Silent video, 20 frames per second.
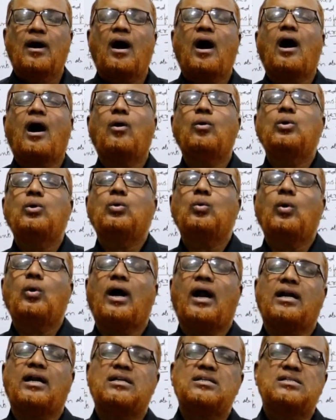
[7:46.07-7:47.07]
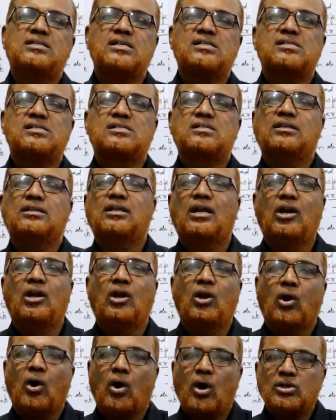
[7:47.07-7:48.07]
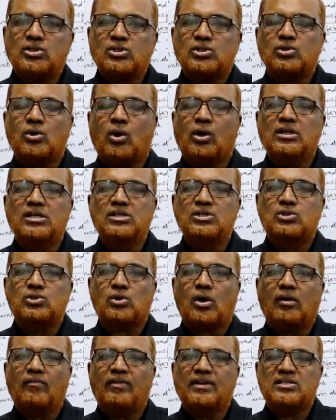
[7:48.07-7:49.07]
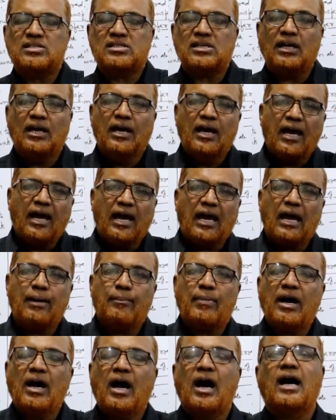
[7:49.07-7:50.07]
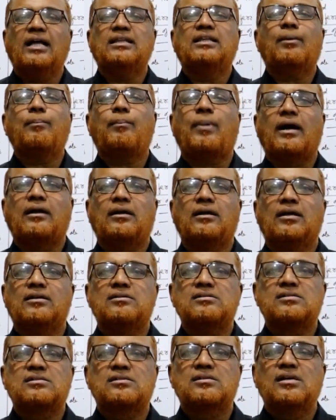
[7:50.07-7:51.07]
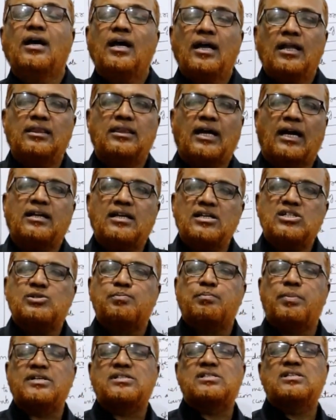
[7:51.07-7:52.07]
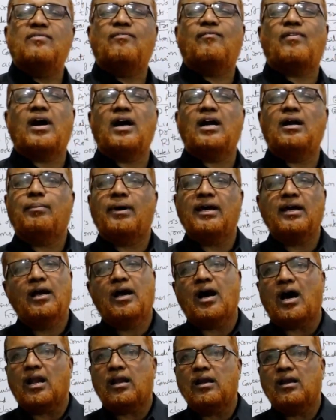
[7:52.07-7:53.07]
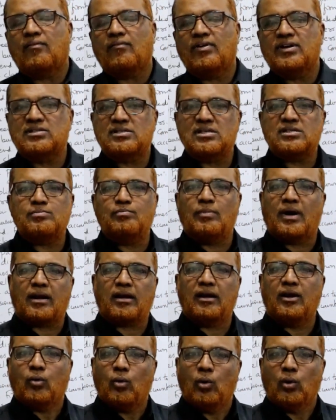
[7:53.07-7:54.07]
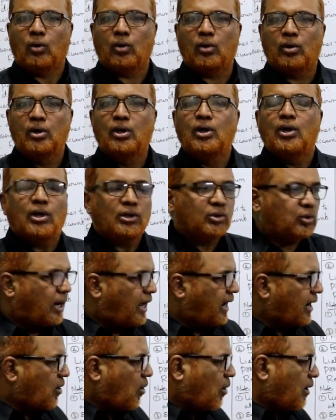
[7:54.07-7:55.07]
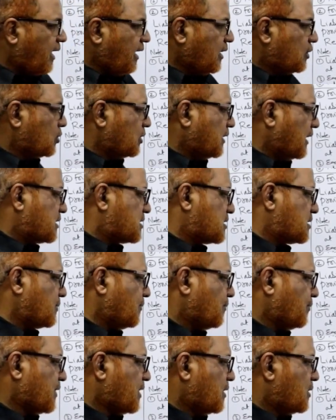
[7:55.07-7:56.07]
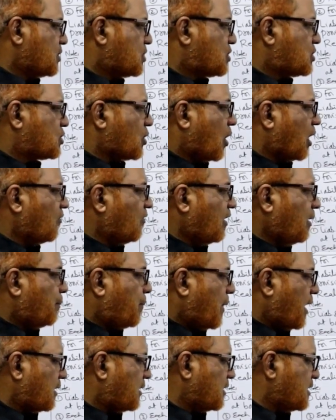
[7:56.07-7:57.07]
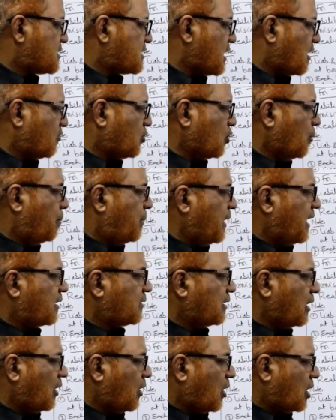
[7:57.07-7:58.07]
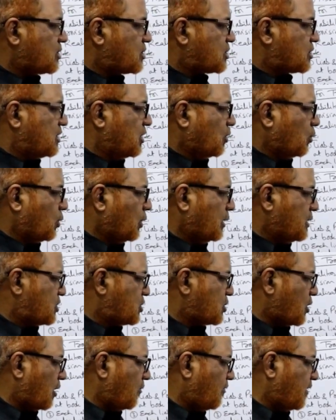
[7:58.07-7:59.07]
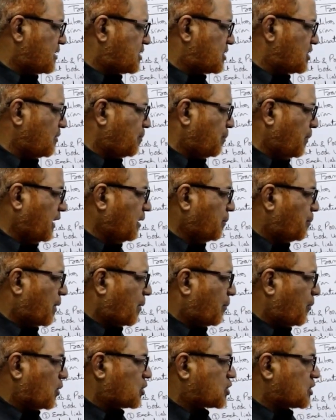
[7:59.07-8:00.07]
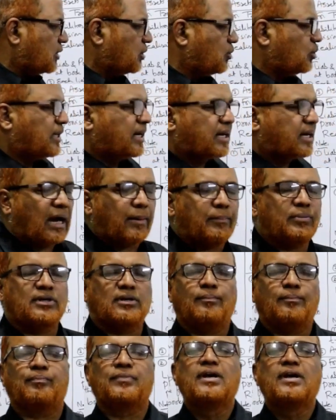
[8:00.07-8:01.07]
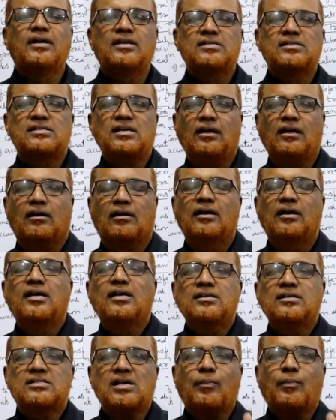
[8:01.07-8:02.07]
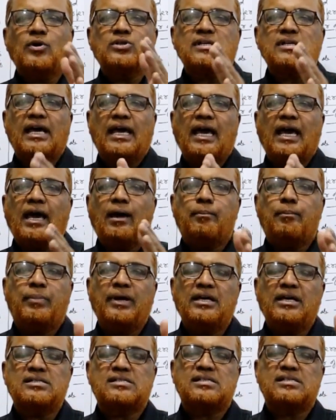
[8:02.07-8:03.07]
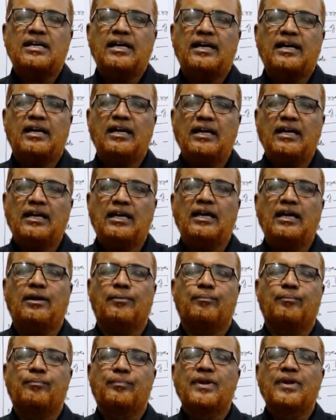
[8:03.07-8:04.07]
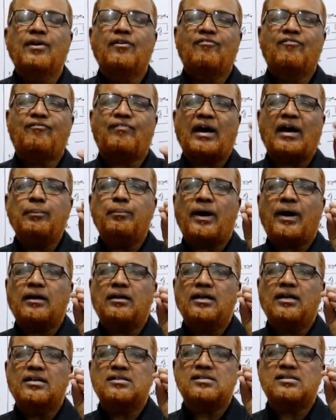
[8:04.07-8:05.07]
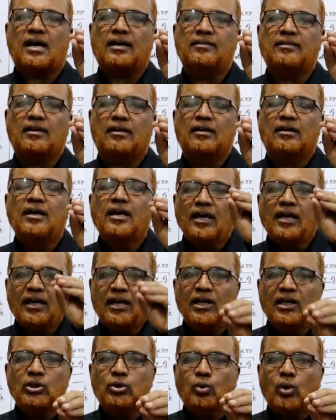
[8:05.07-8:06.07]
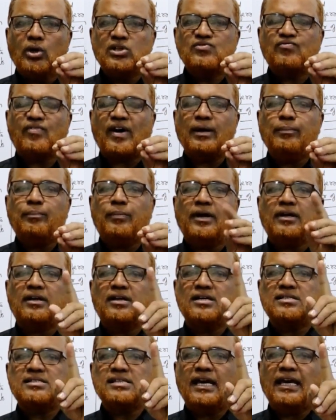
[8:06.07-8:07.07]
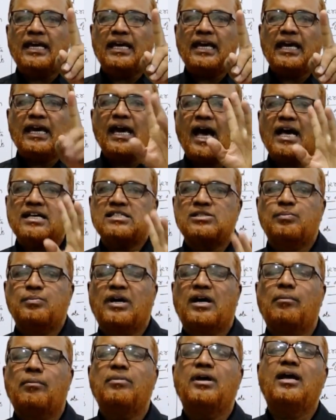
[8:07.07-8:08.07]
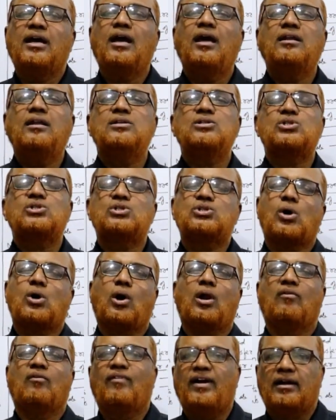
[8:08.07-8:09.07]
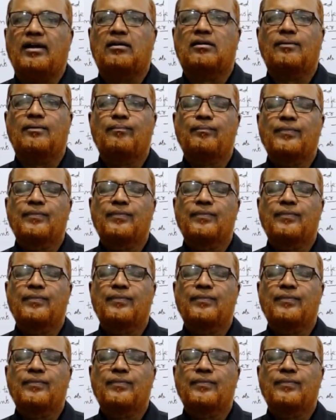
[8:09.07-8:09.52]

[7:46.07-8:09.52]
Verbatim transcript: how to adjust the loss on insolvency among other partners. That is specified by Garner versus Murray rule. So according to that, solvent partners have to bear the loss due to insolvency in proportion to capital. See, suppose A, B, C, D, E five partners are there. In those five partners, E has become insolvent